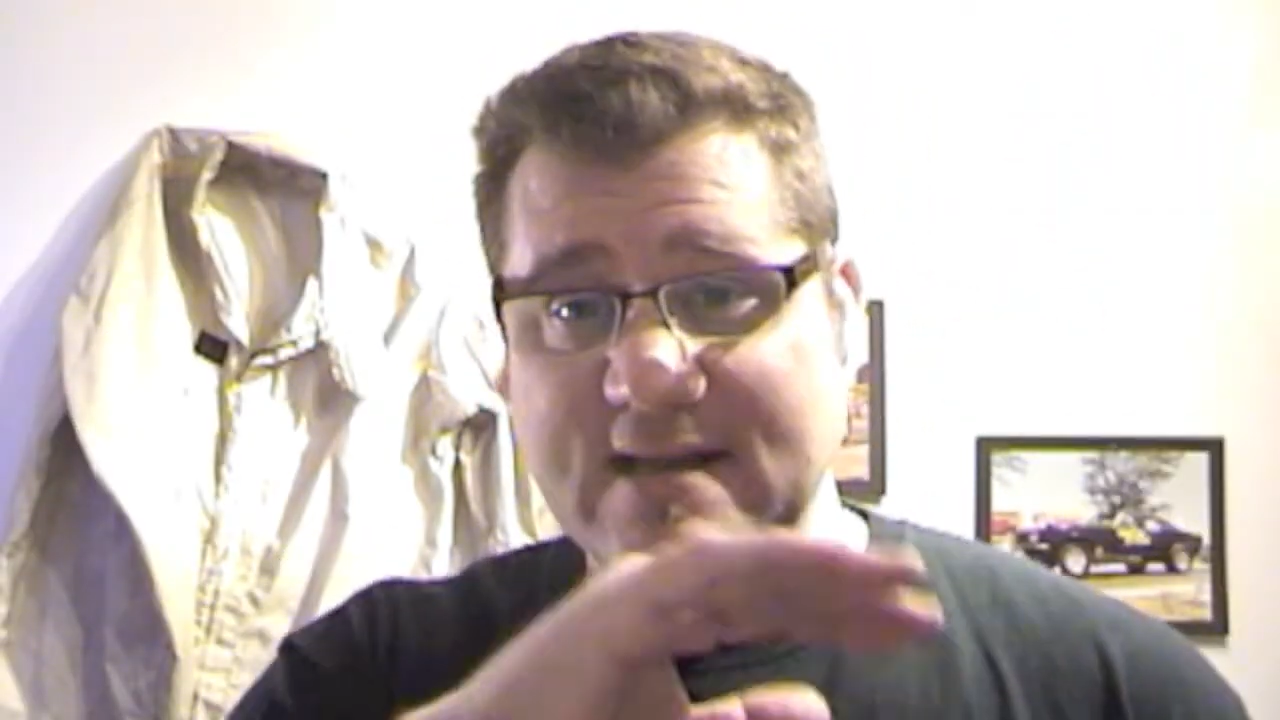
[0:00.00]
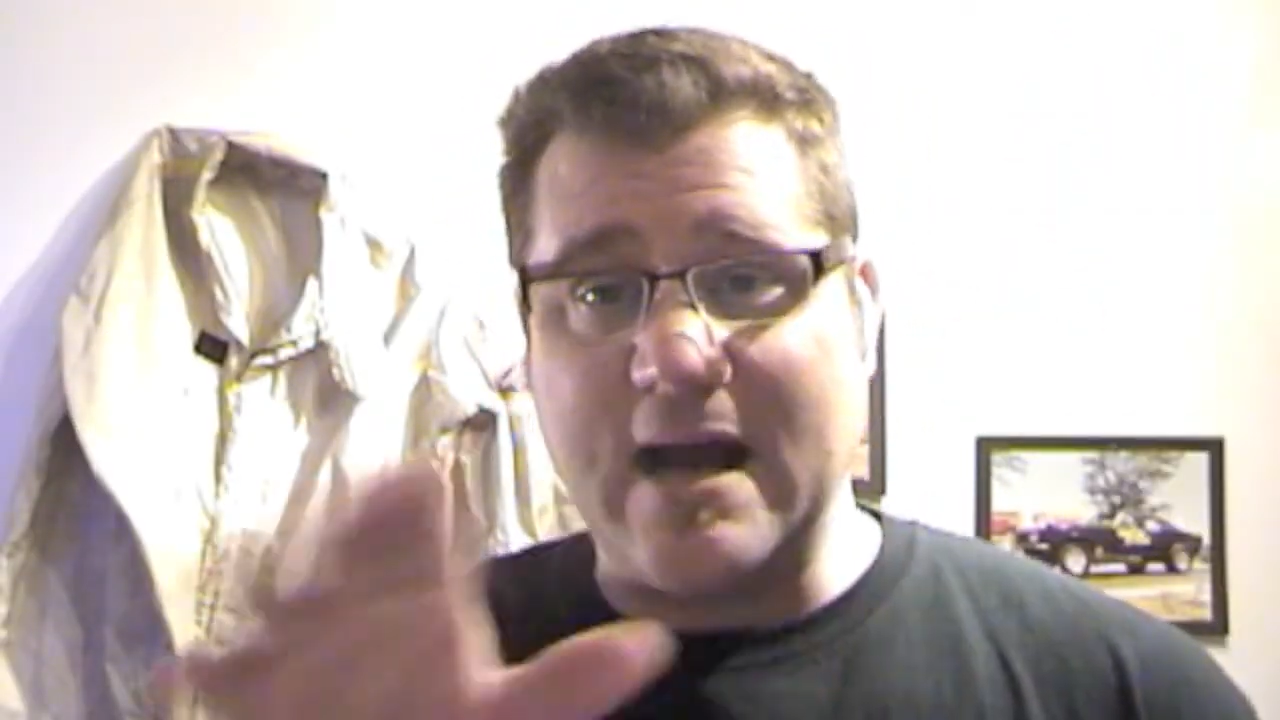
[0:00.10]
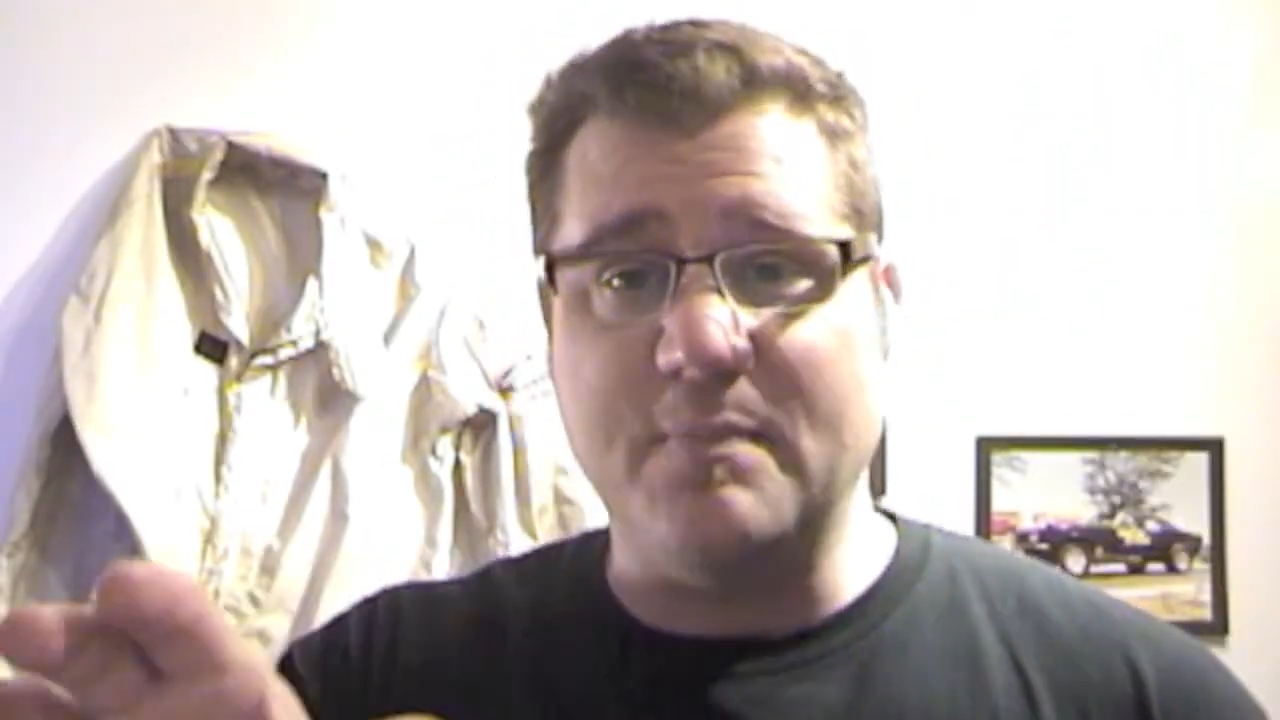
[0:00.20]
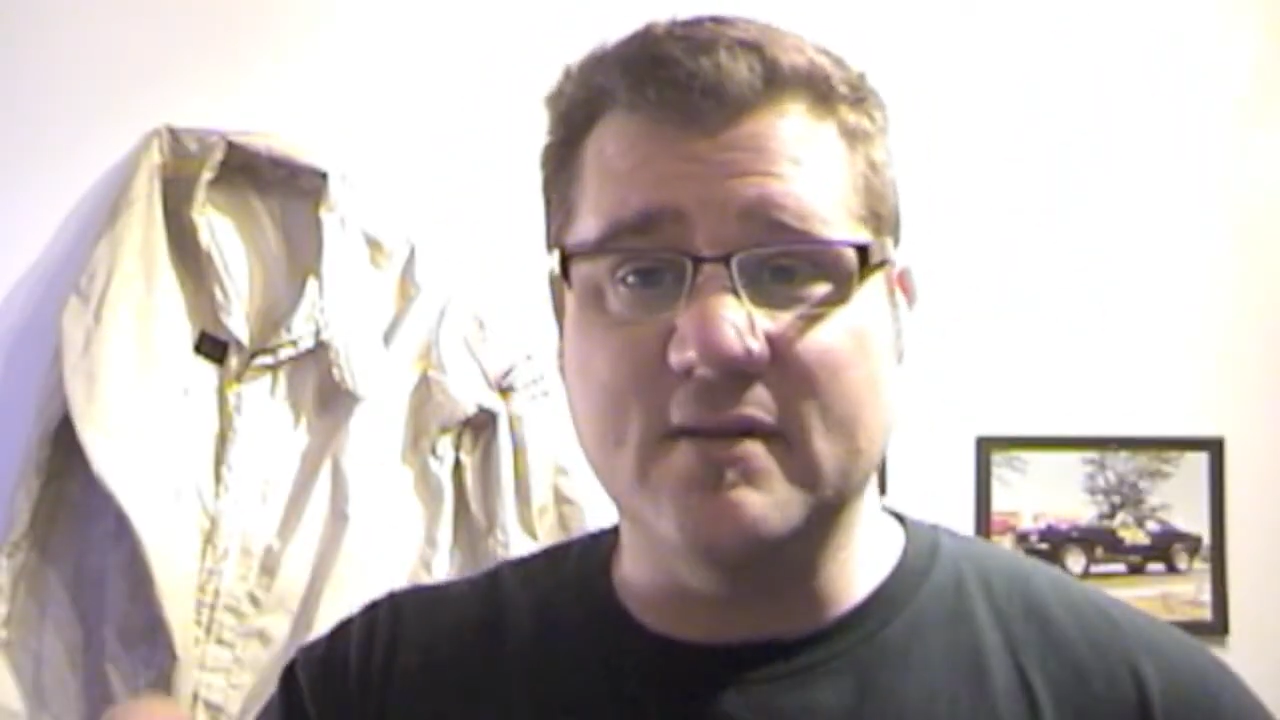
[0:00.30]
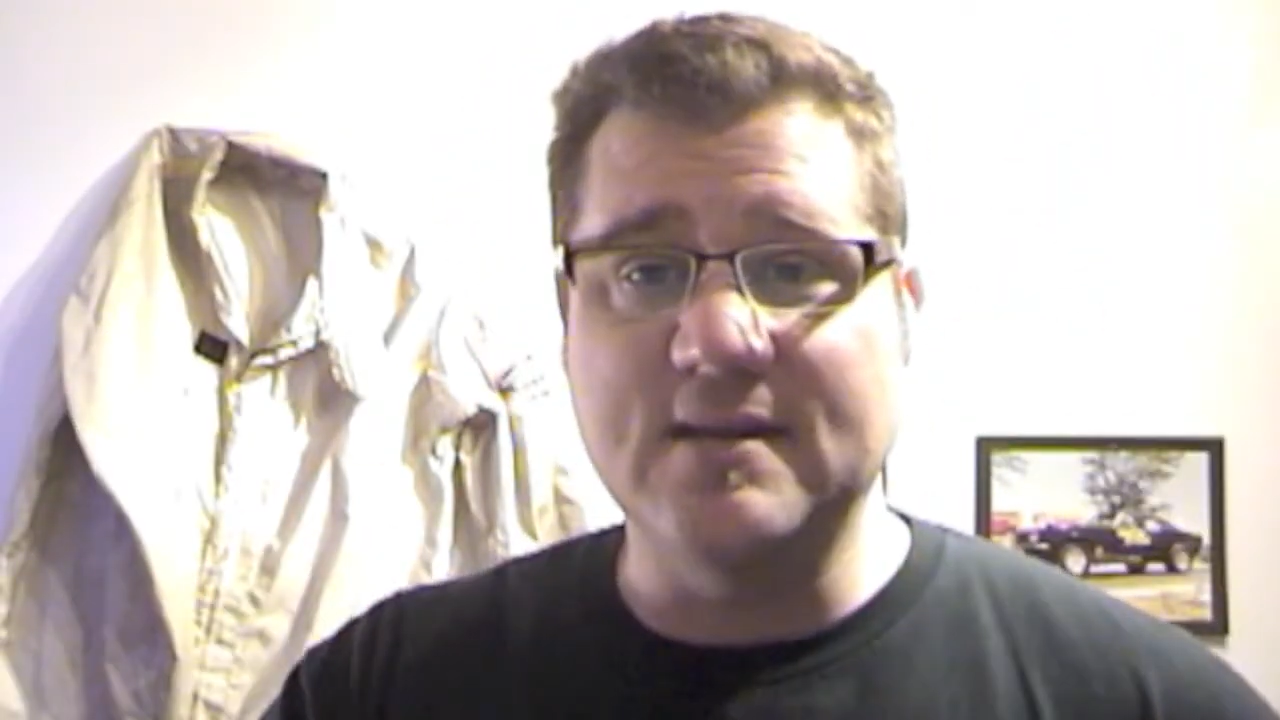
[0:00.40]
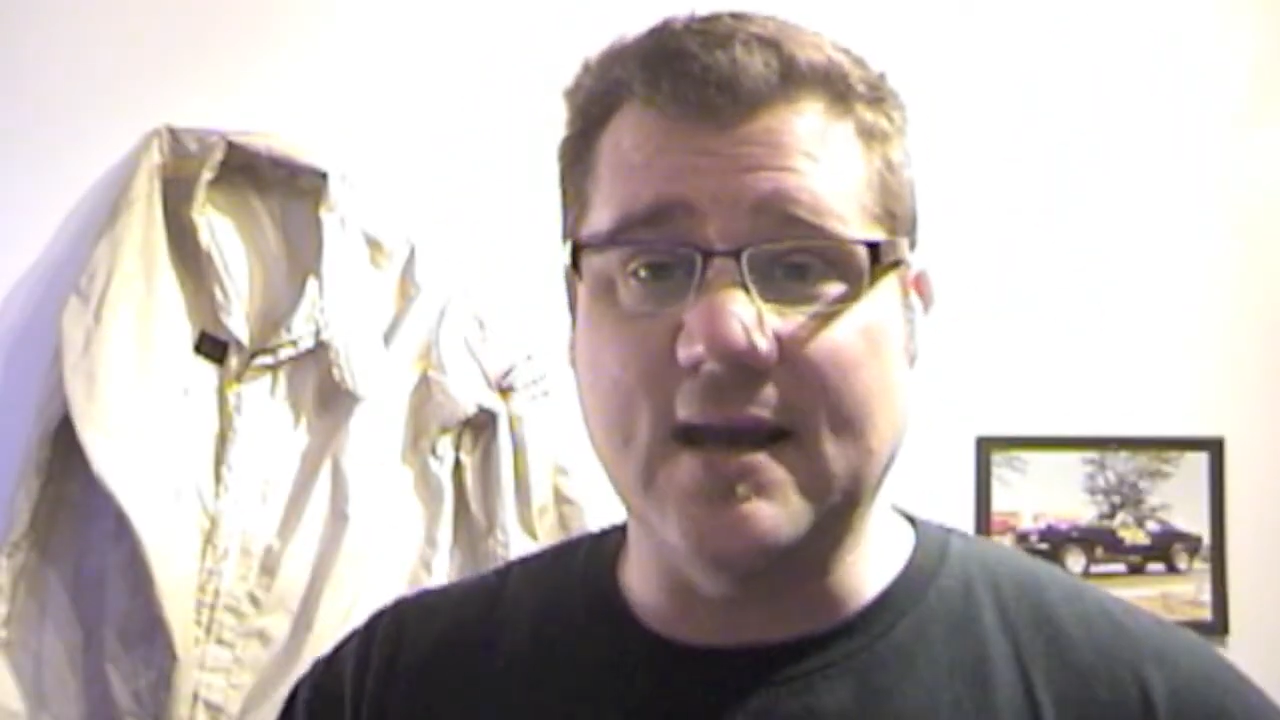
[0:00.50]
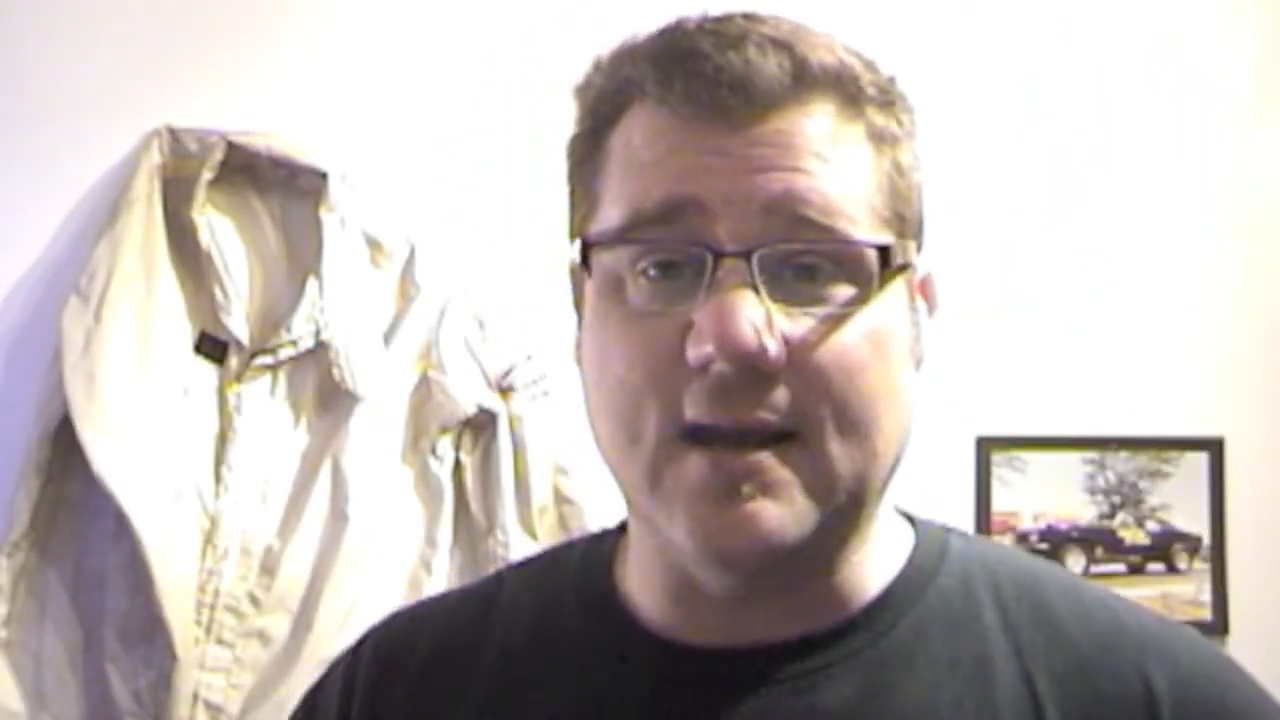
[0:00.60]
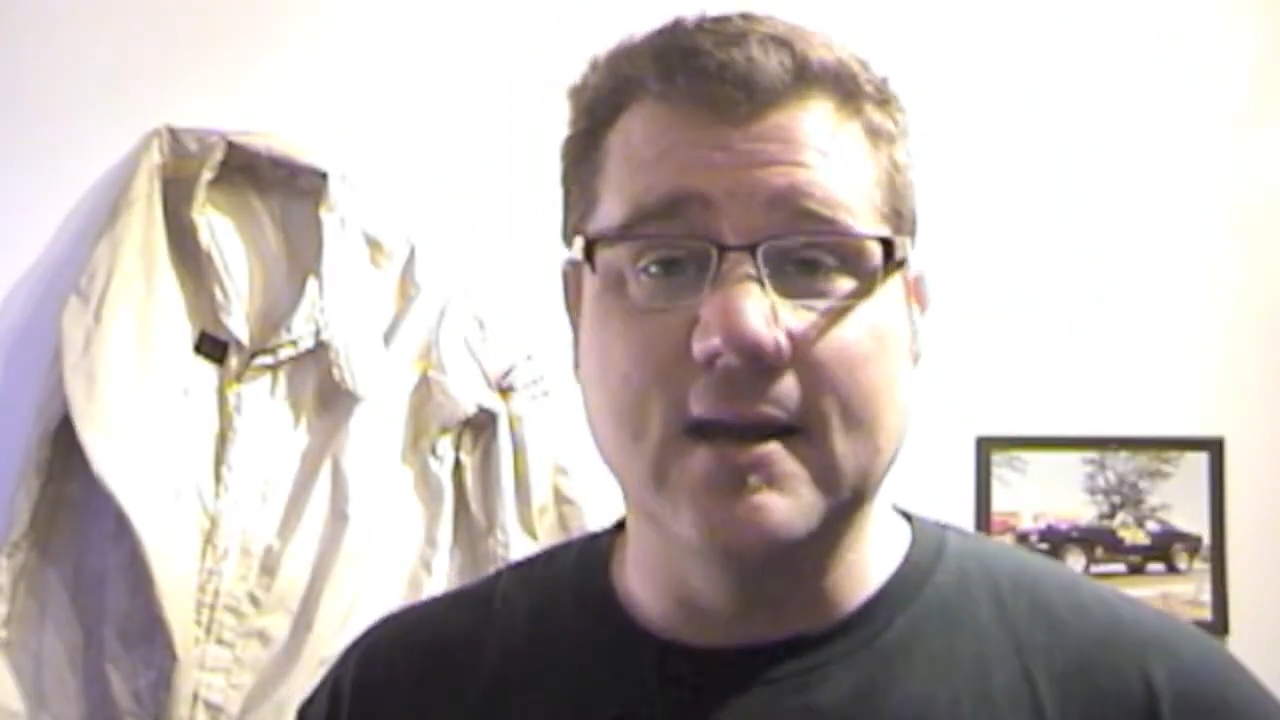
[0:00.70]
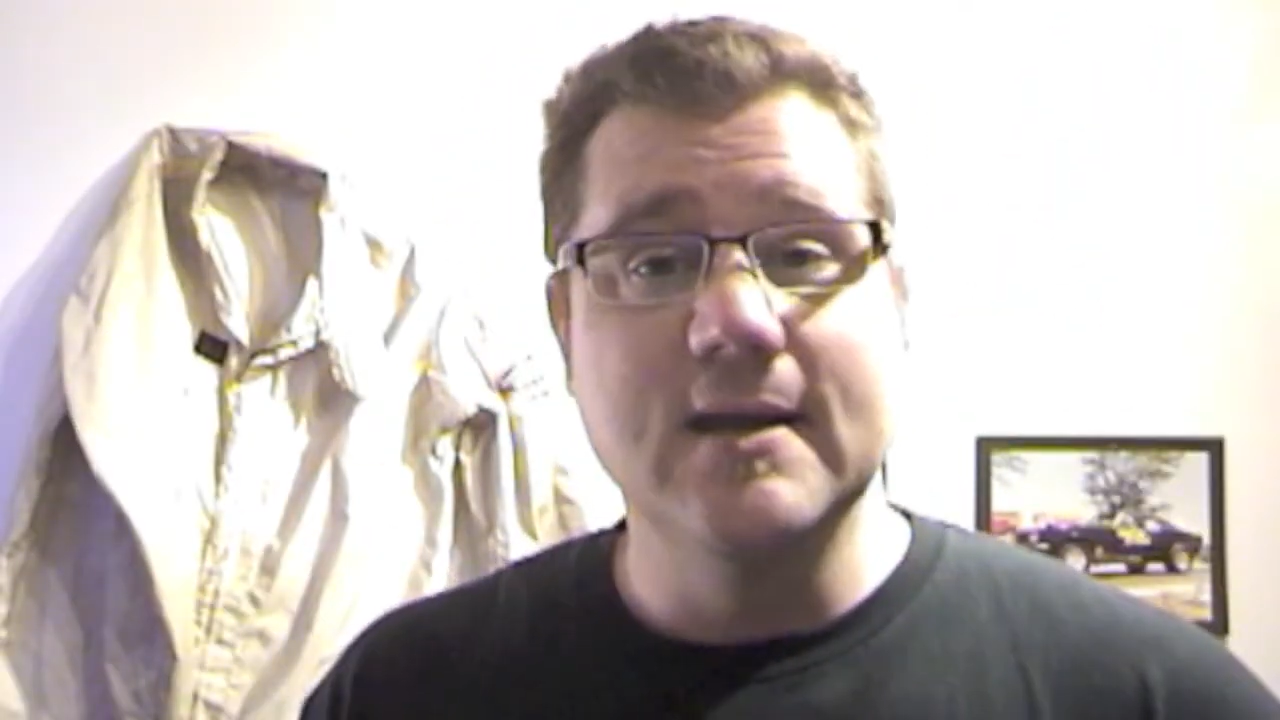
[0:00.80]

top of the deck.